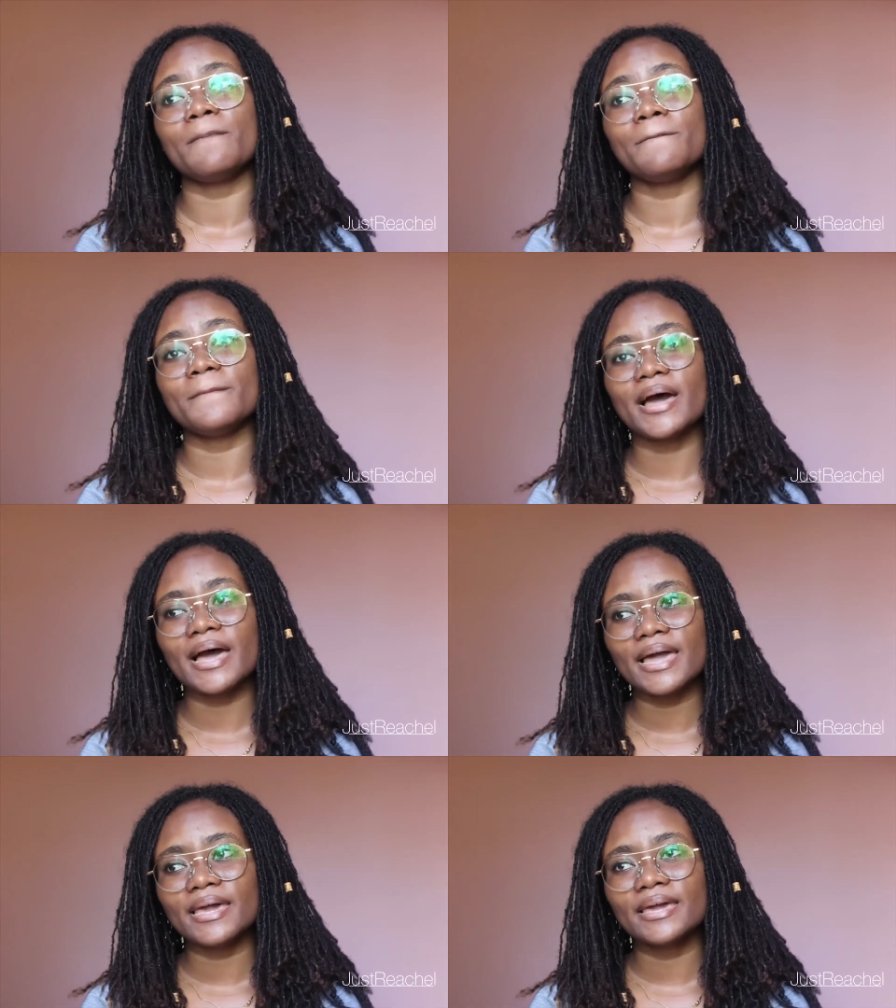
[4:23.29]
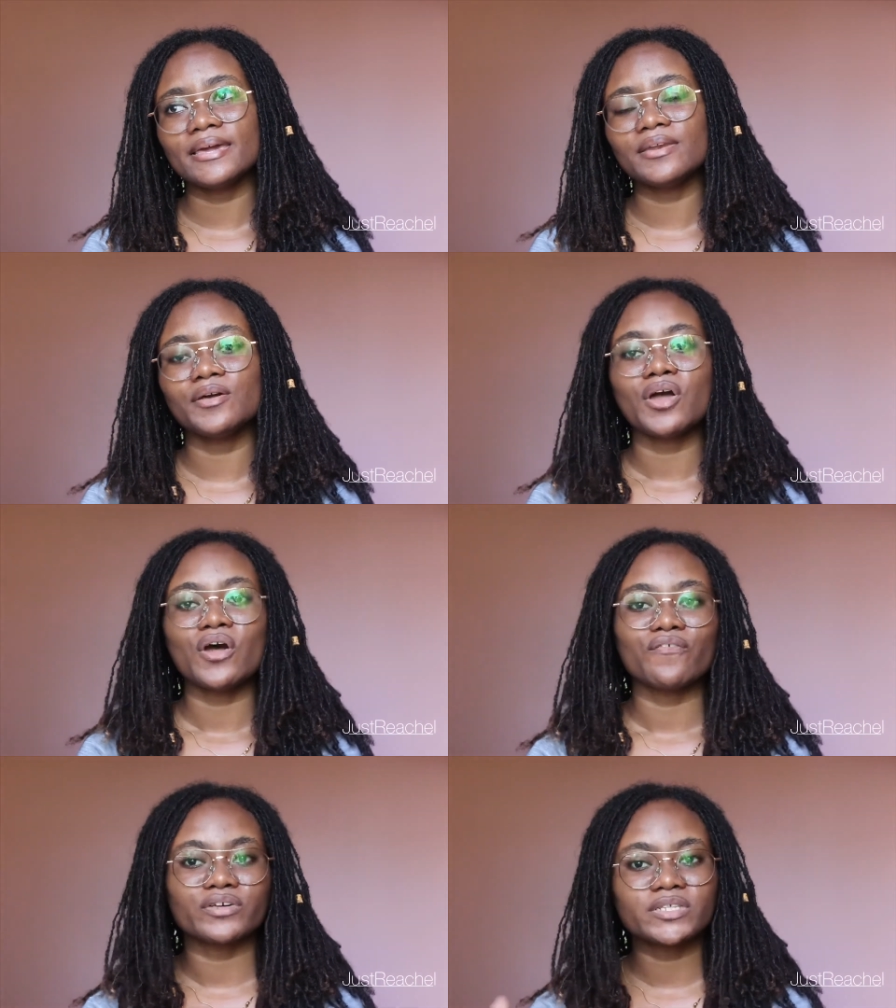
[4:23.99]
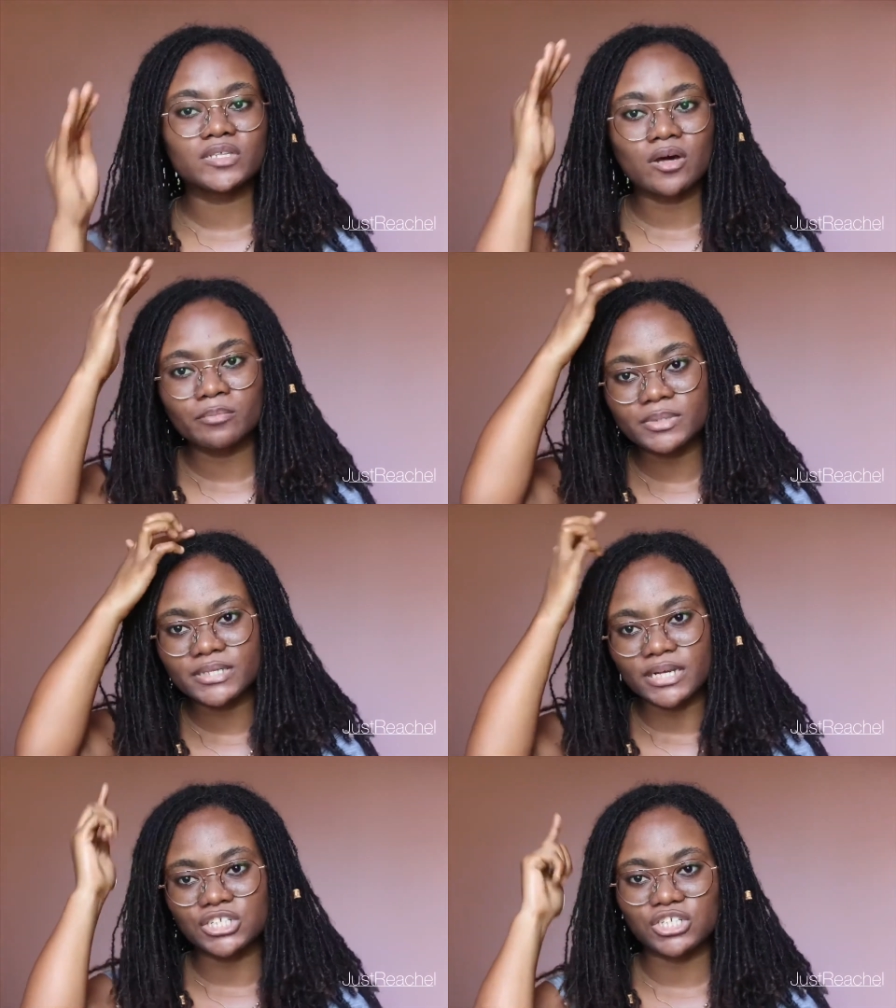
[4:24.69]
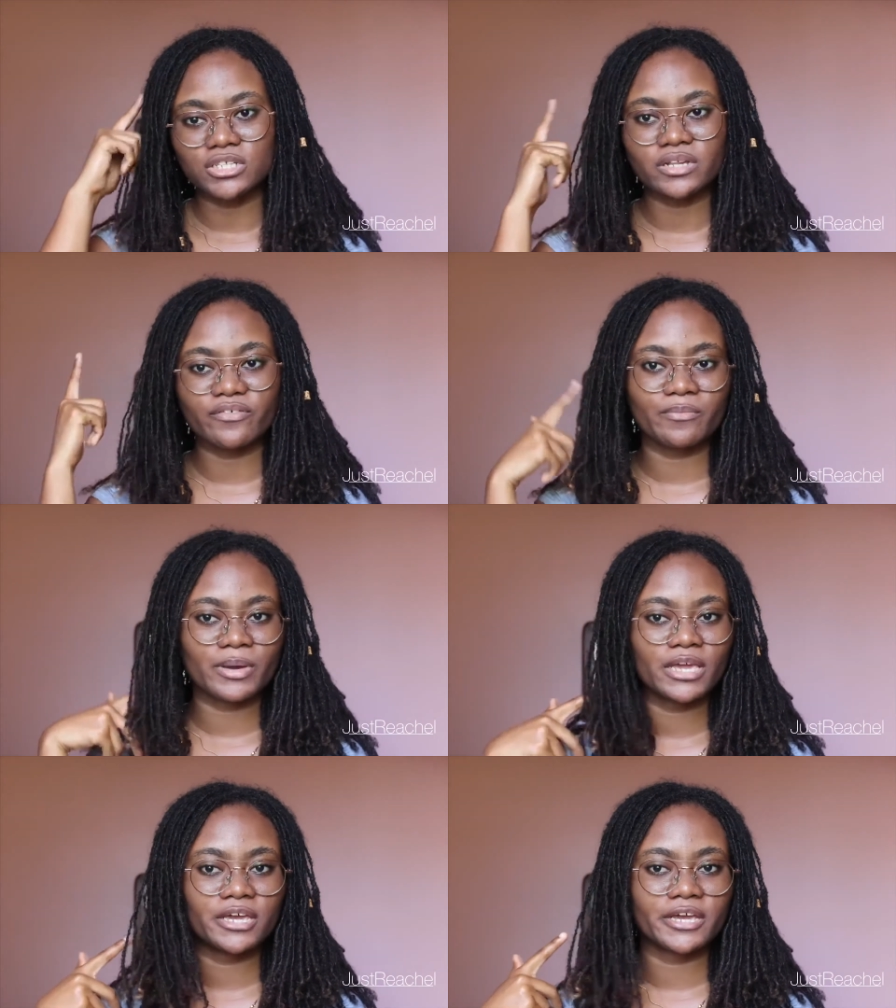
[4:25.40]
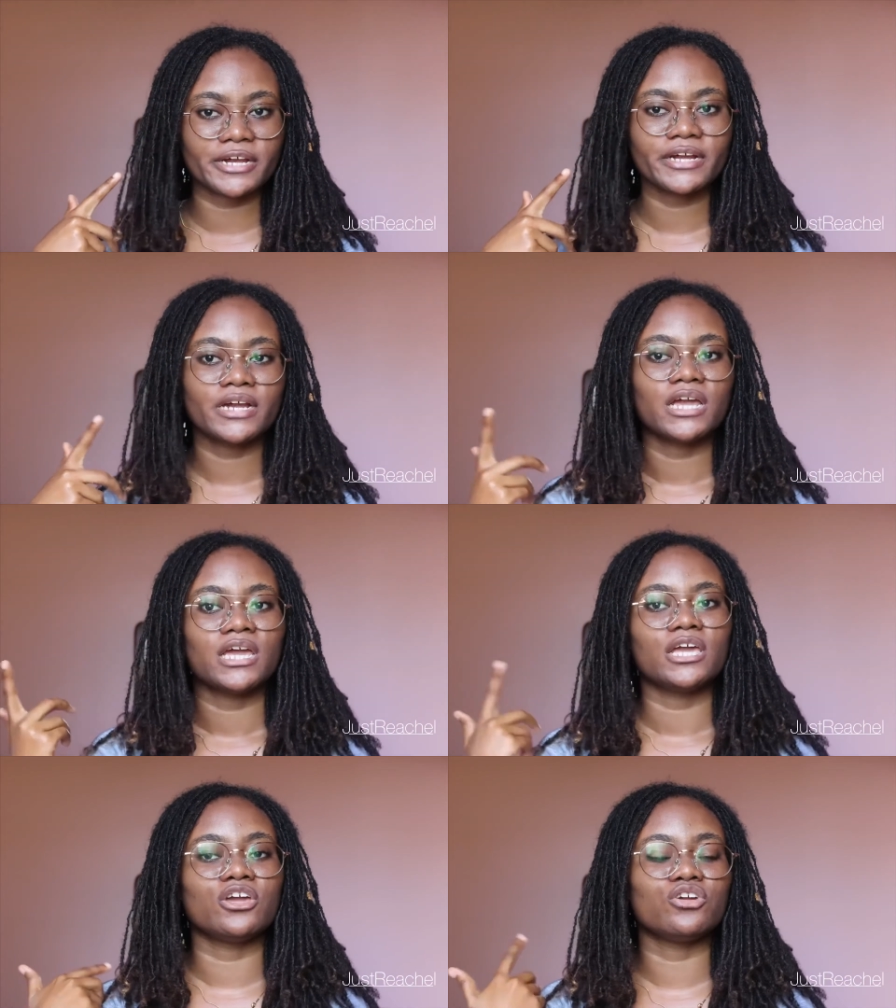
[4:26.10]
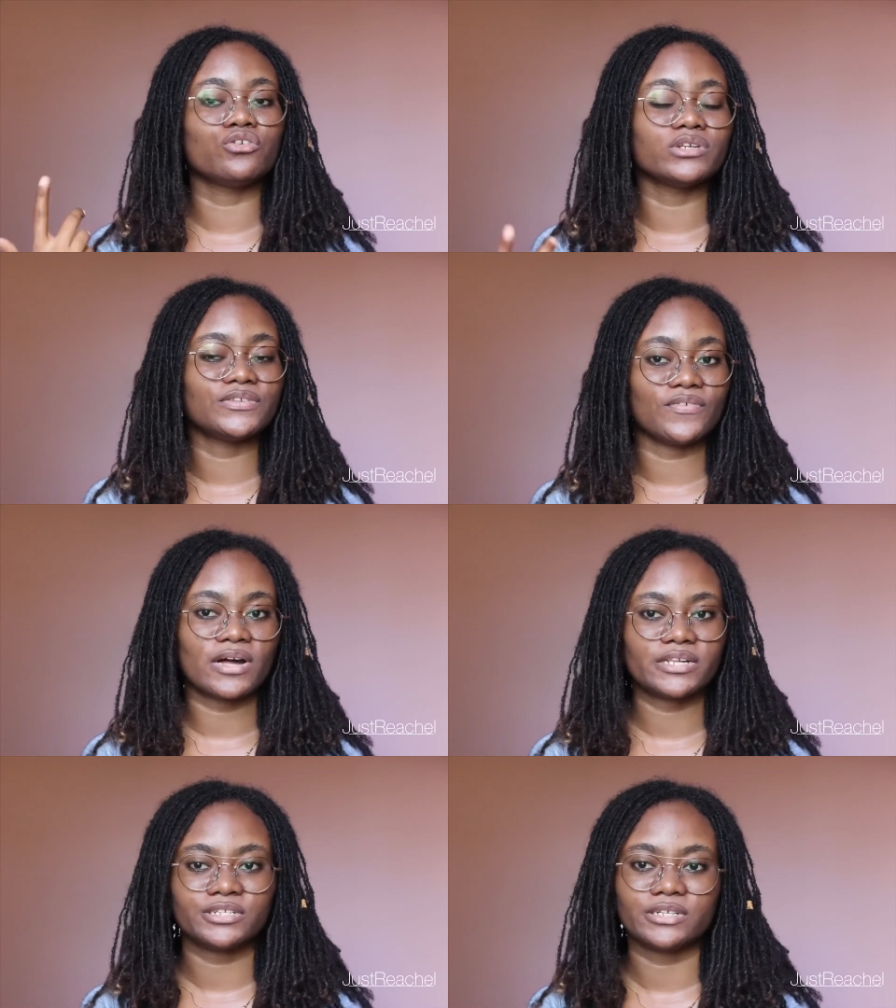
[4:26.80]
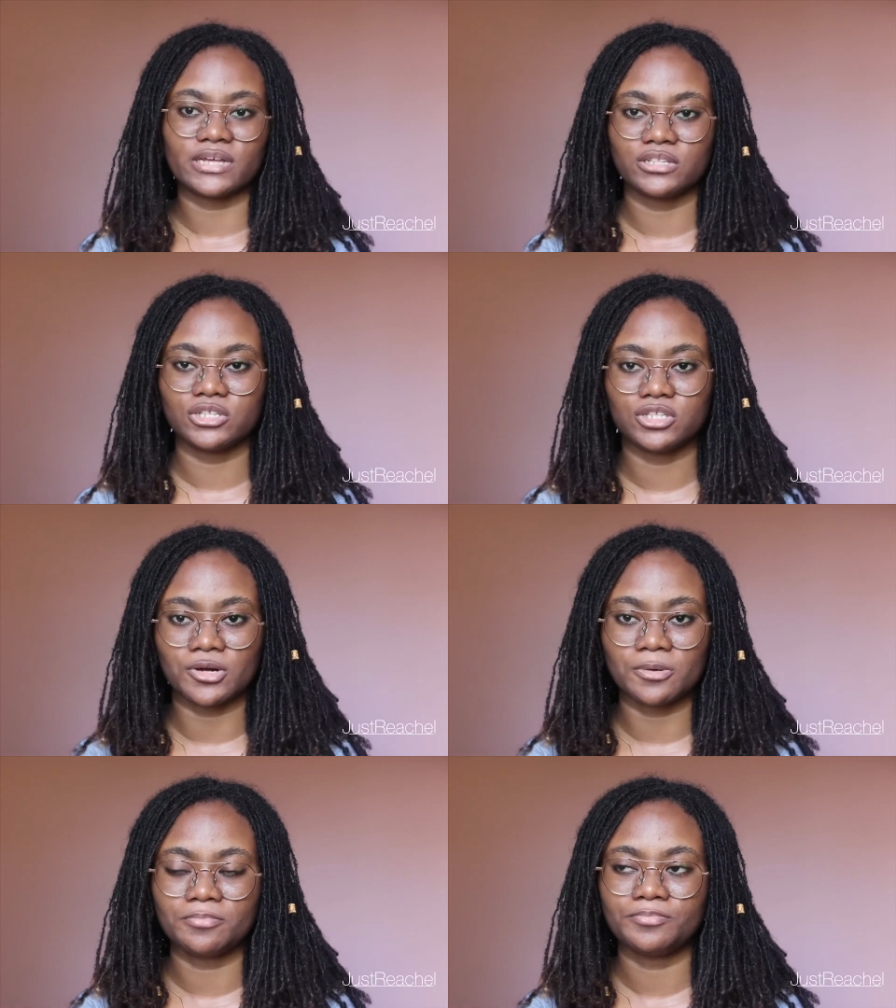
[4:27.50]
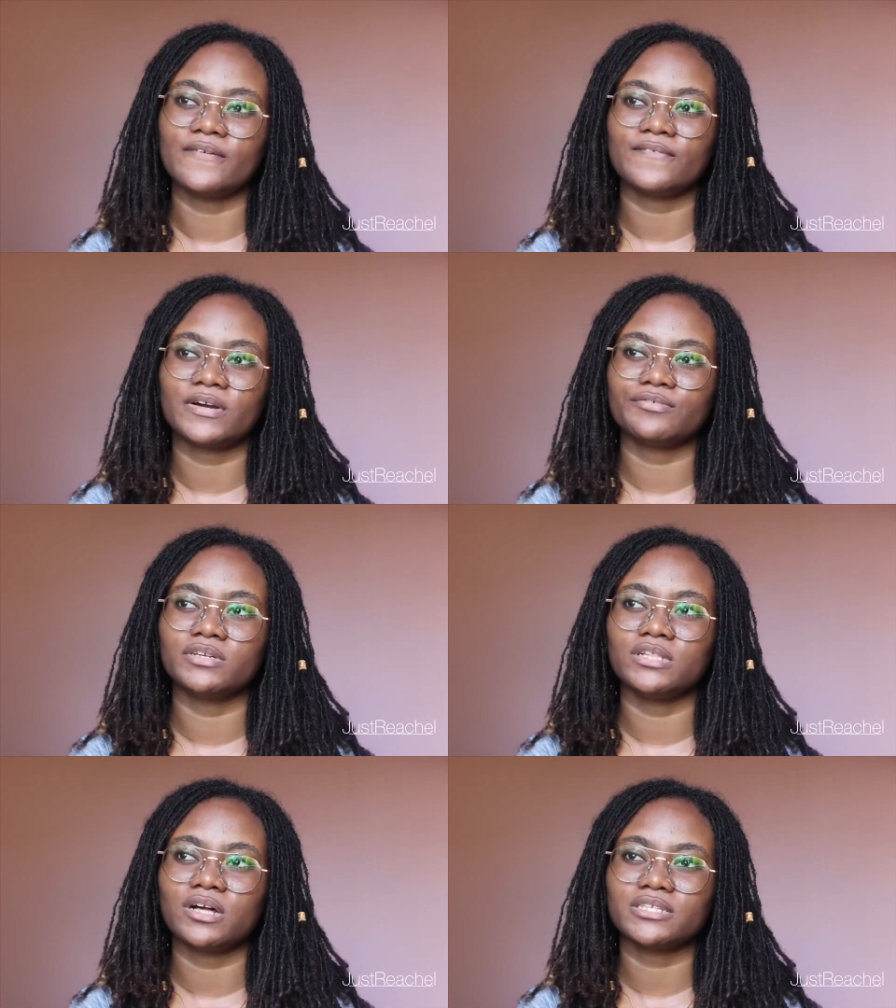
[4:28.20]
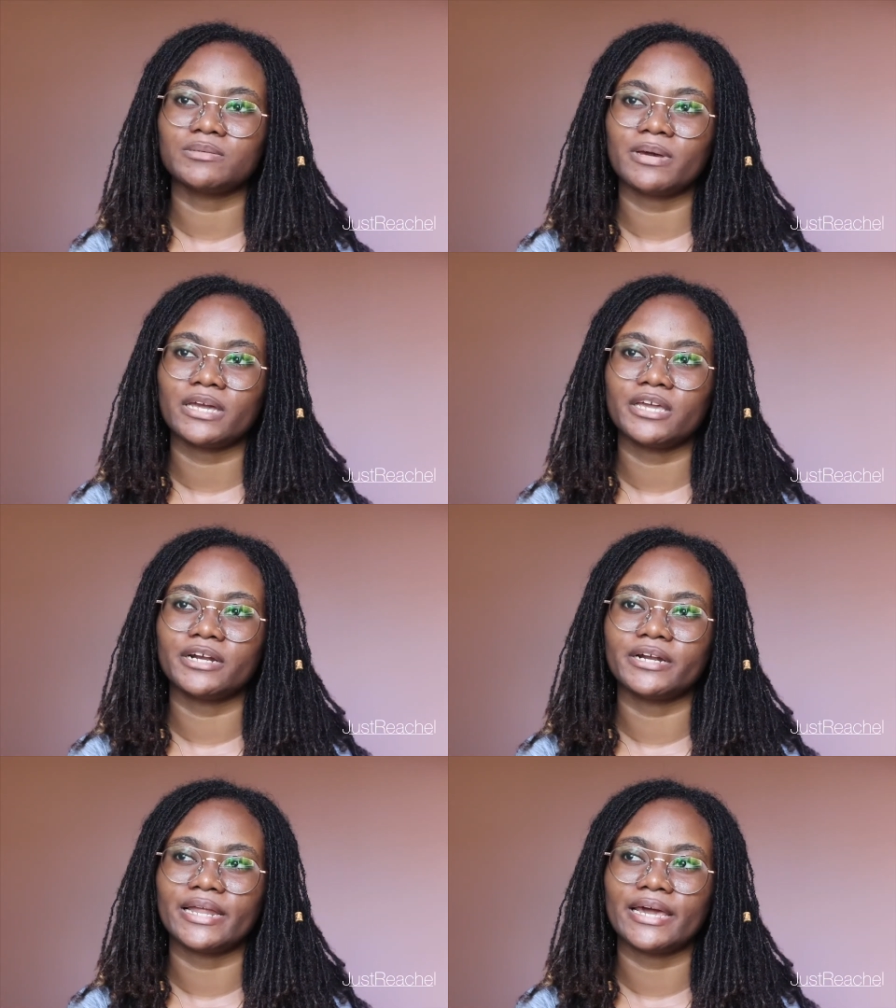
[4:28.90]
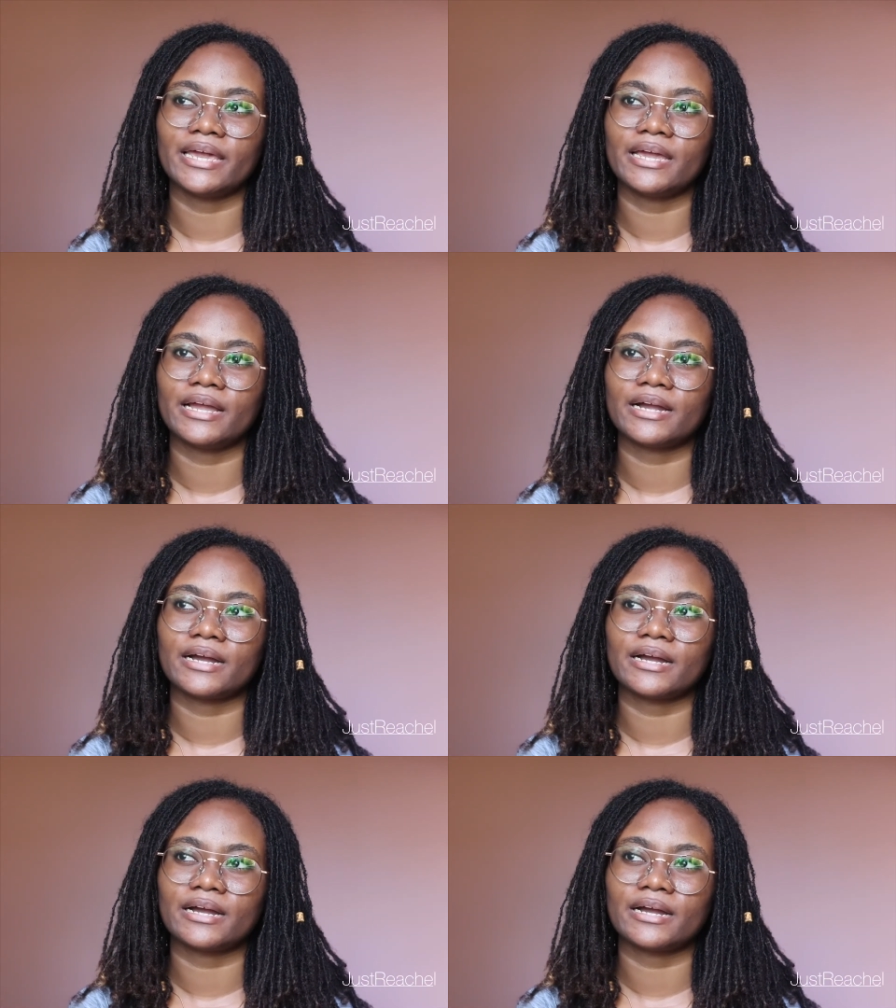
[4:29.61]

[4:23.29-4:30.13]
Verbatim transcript: Mine, for some sections of my hair, it grows faster than some. If I relocked my hair like,